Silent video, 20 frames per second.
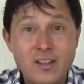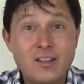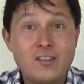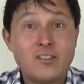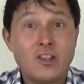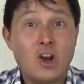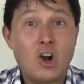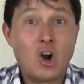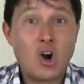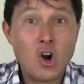
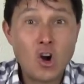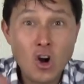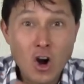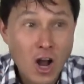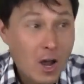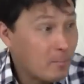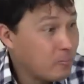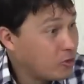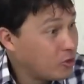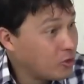is the
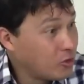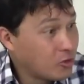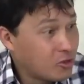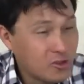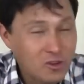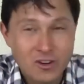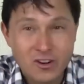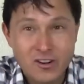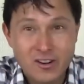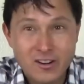Hurom
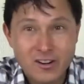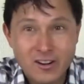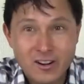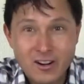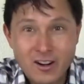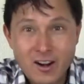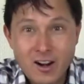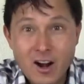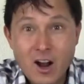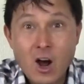juicer
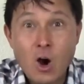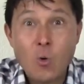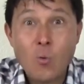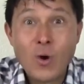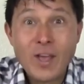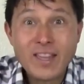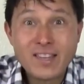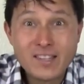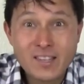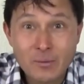a
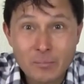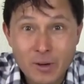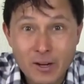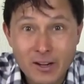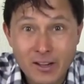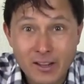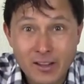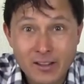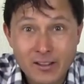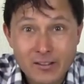waste of
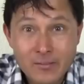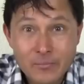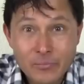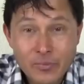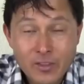money?